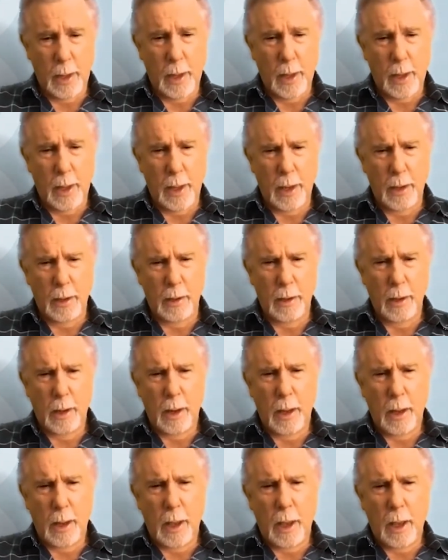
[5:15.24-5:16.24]
And
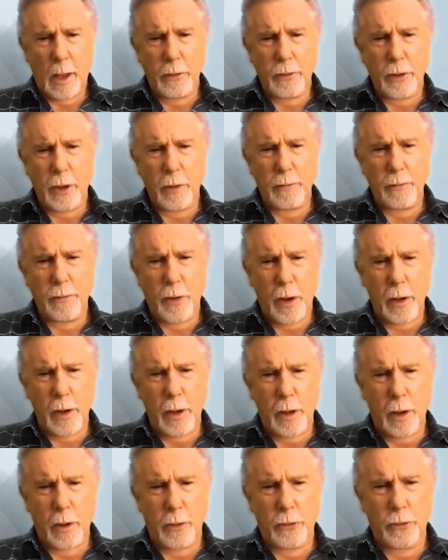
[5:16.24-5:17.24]
I started
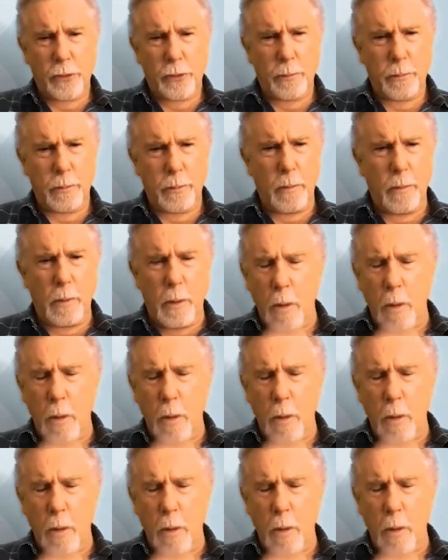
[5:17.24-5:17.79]
finding I was,